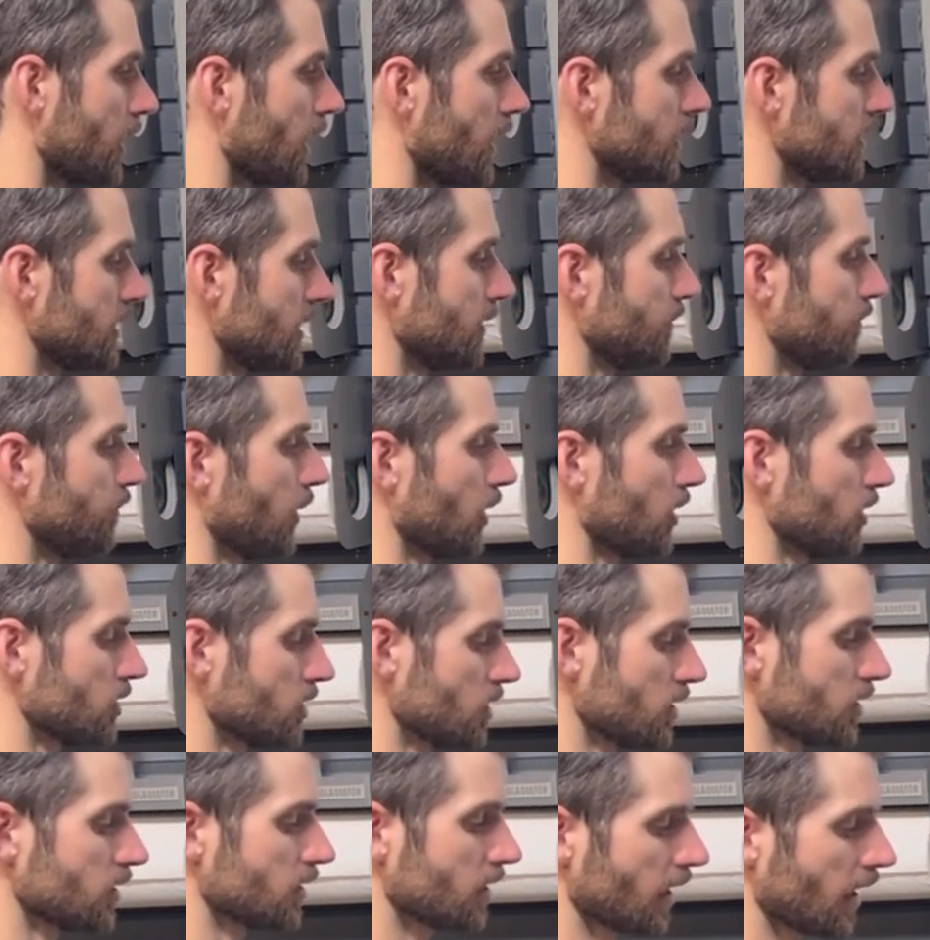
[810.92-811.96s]
I did
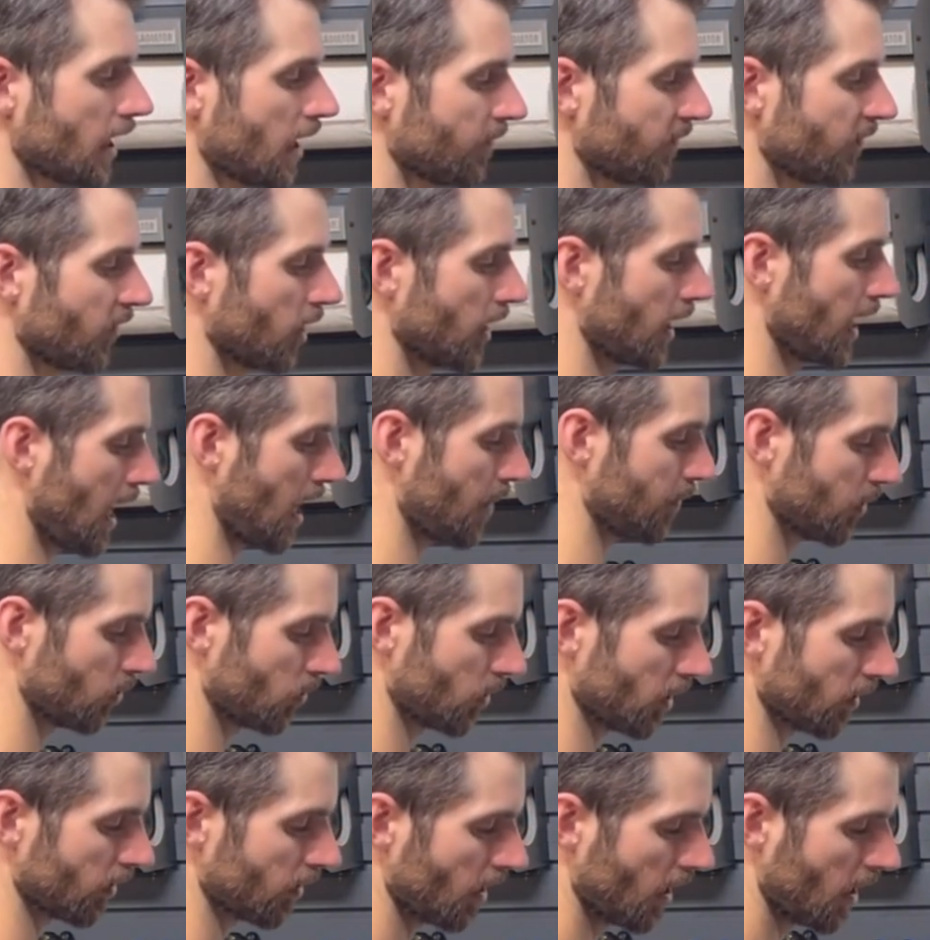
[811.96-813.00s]
purchase that I'm very happy
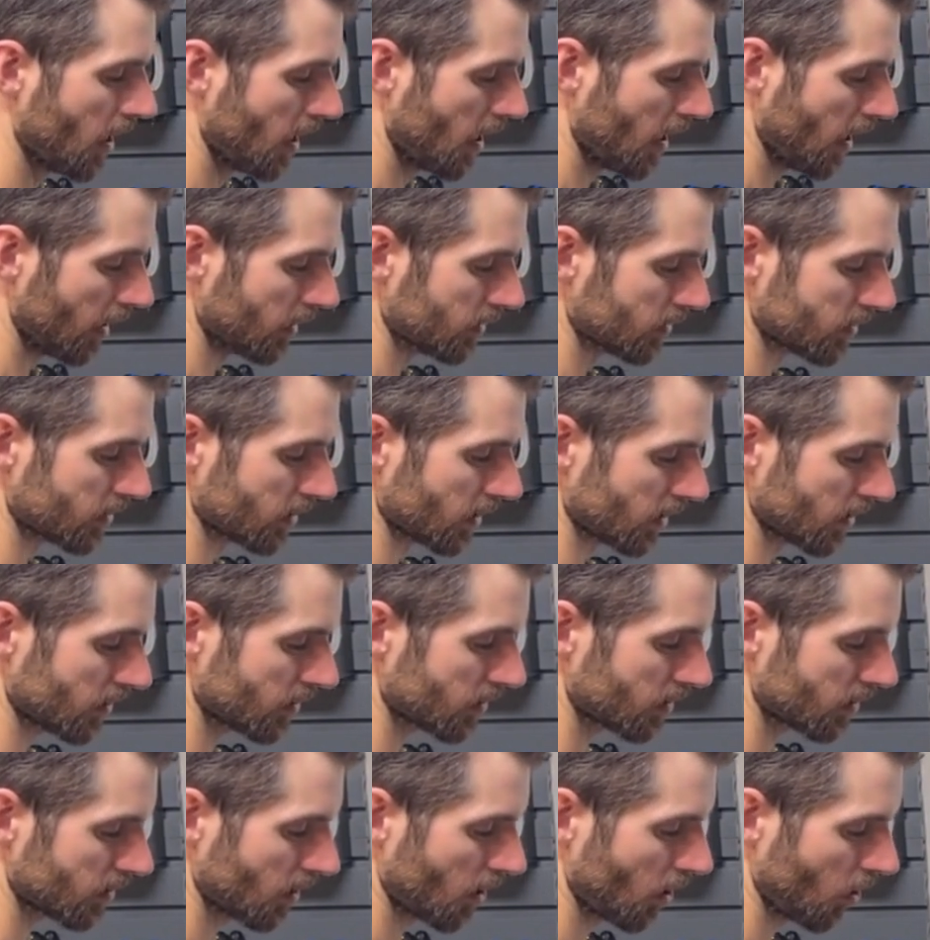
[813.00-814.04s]
with is
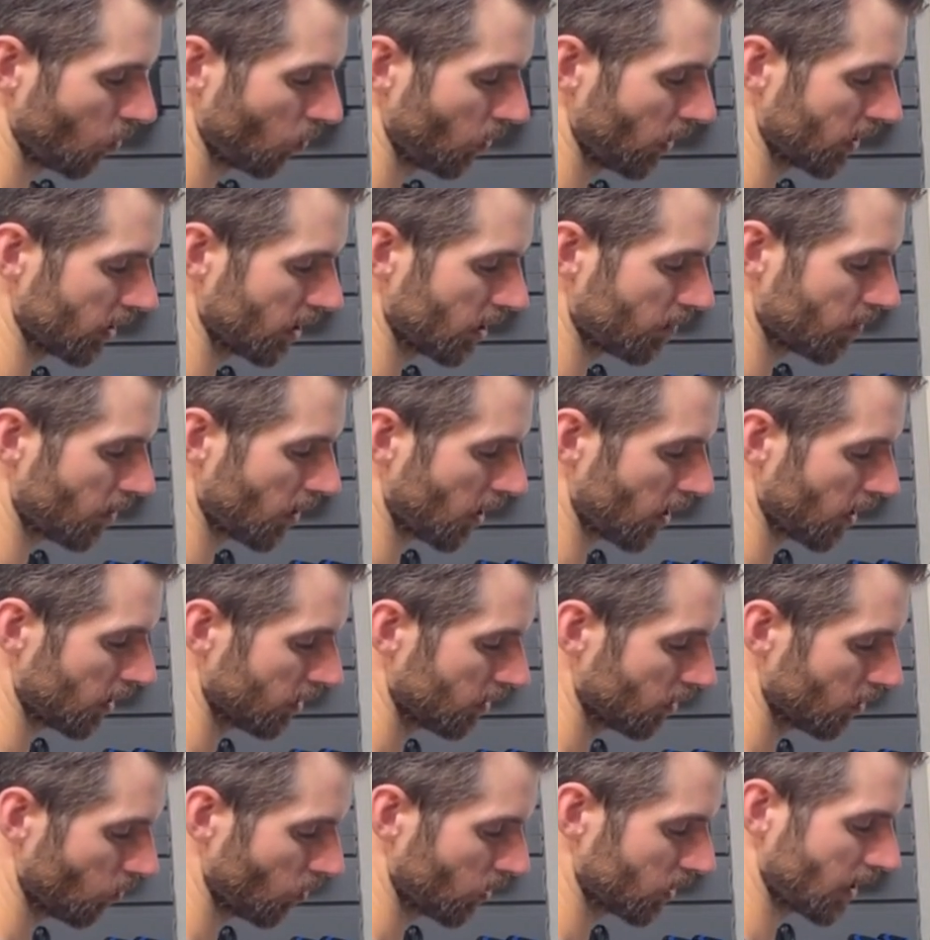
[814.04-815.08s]
this wheelie
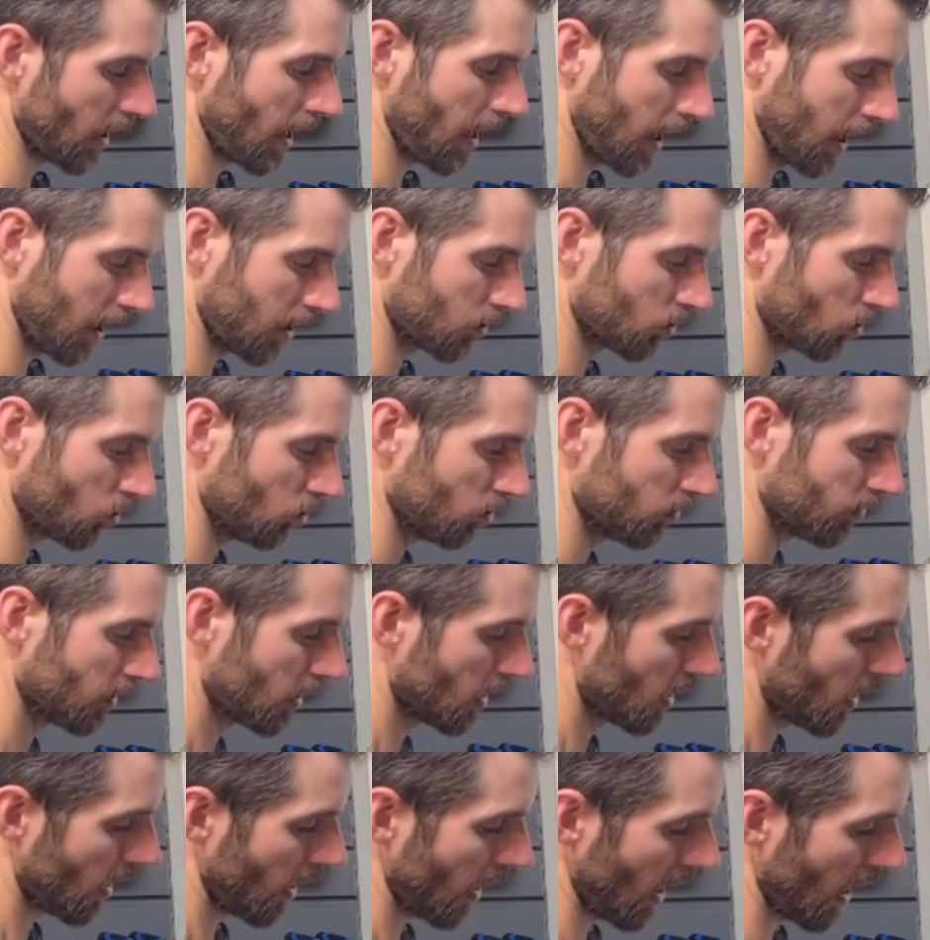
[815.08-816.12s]
bar with a handle.
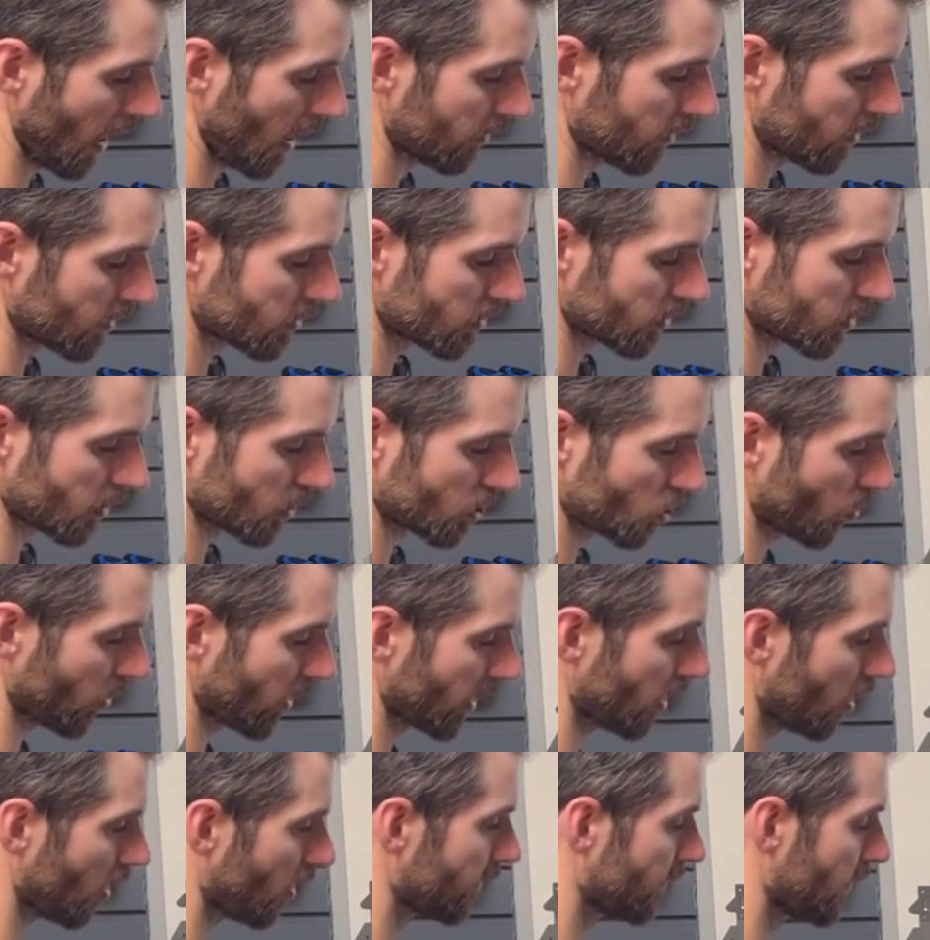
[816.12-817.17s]
This is a
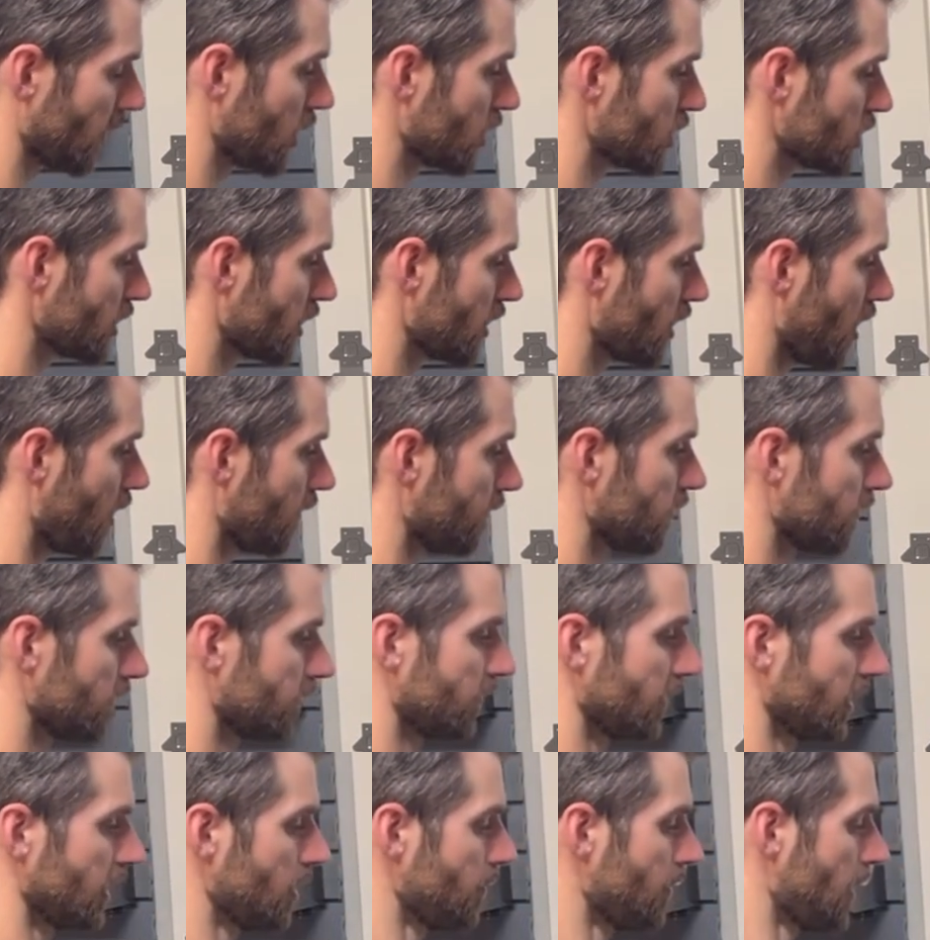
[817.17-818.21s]
$20 version off of
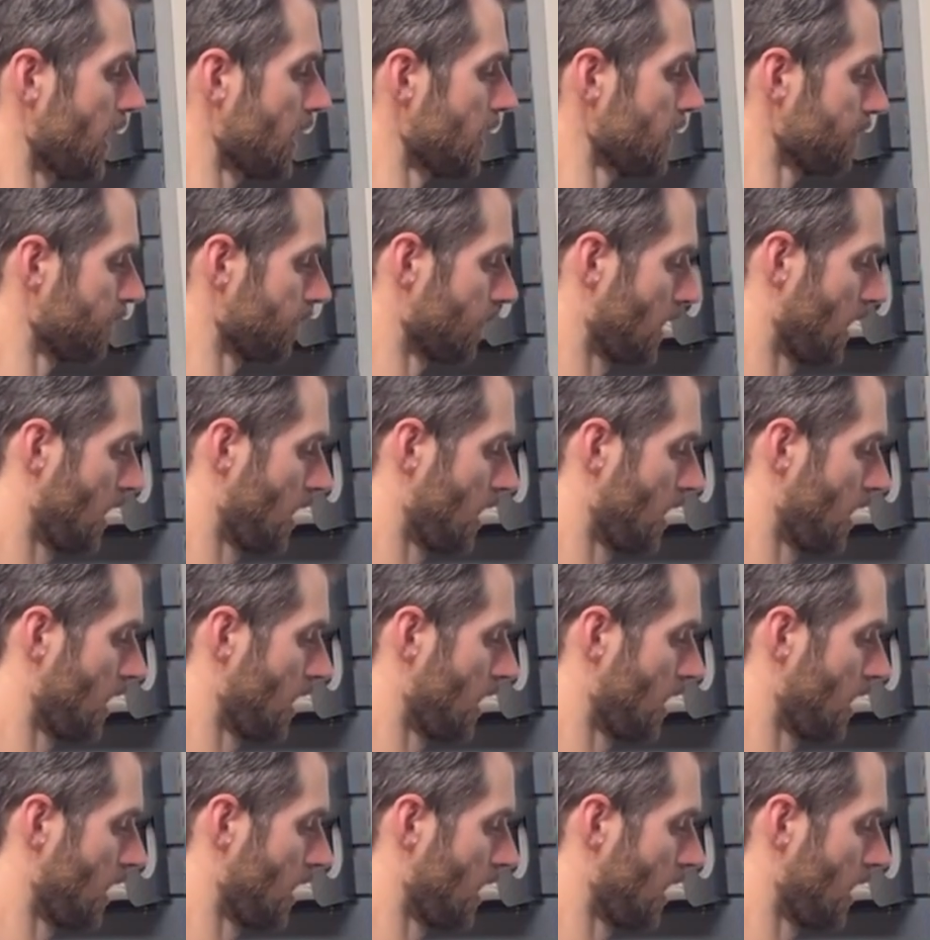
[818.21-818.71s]
eBay.